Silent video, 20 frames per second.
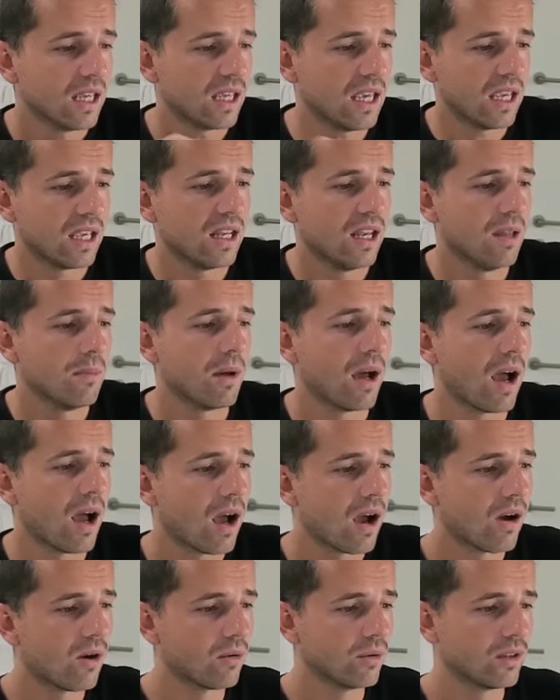kicked him
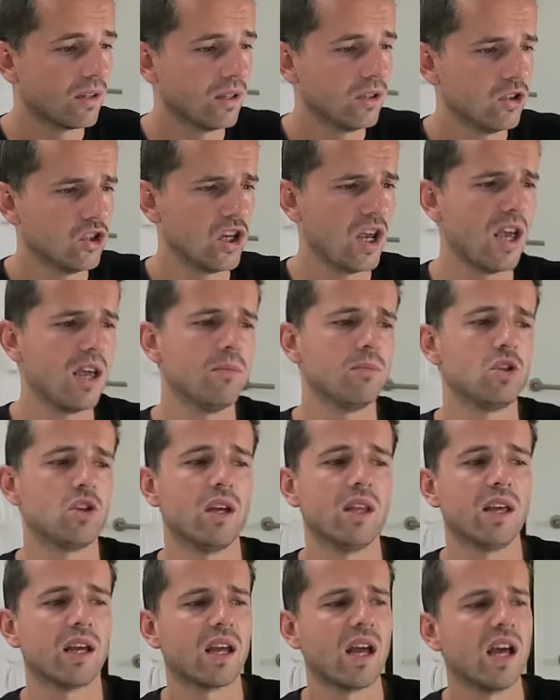out. Shame,
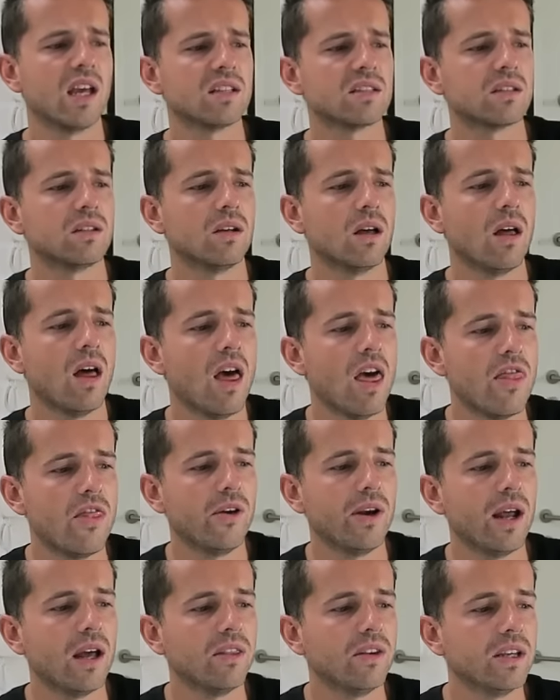Cenek has a
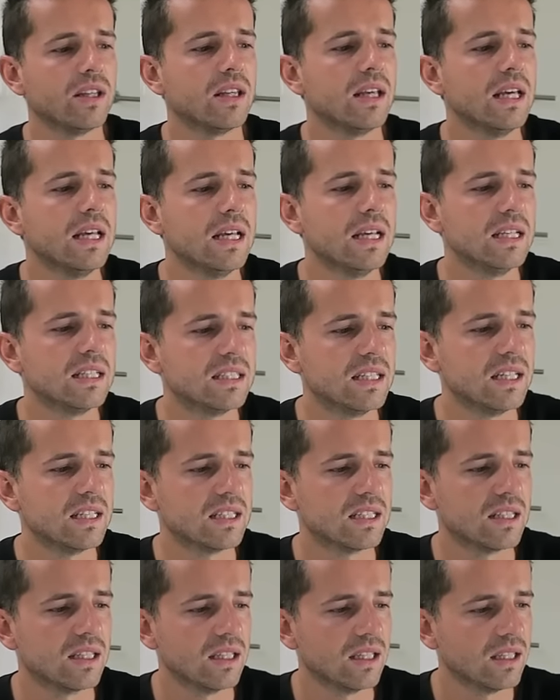
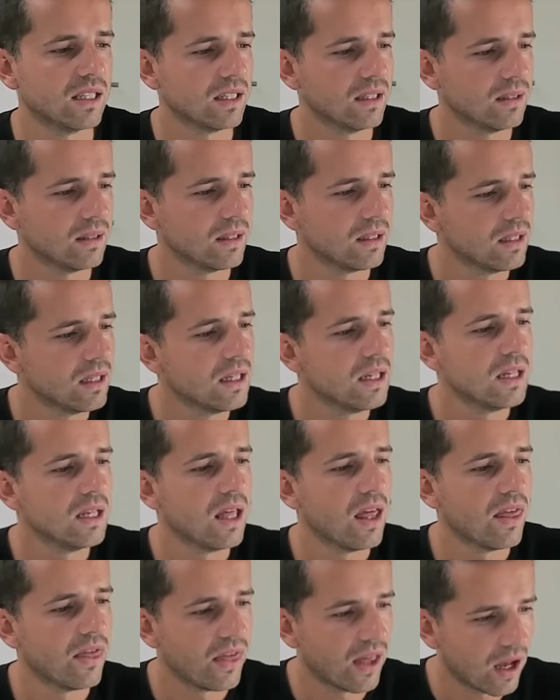
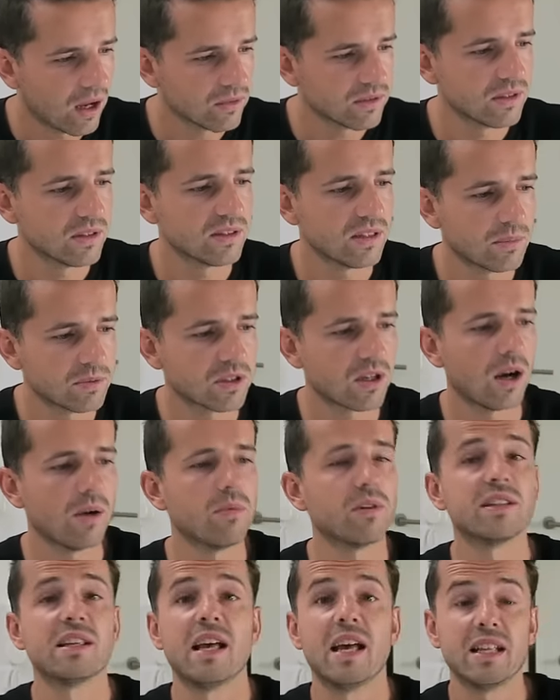360,000
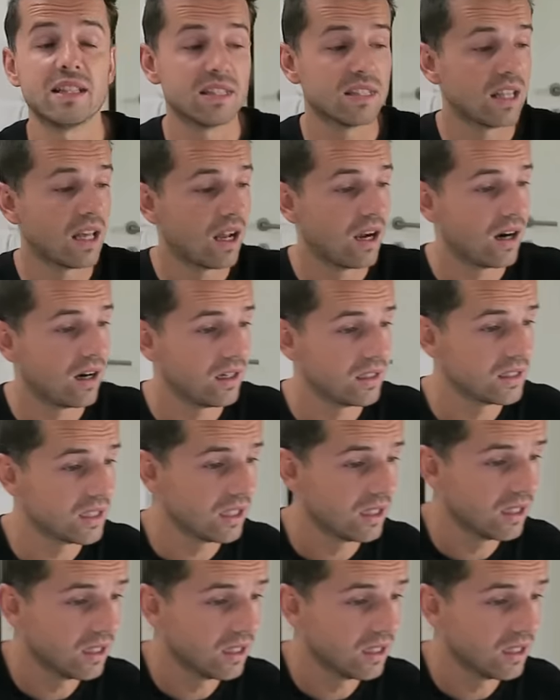subscribers head start.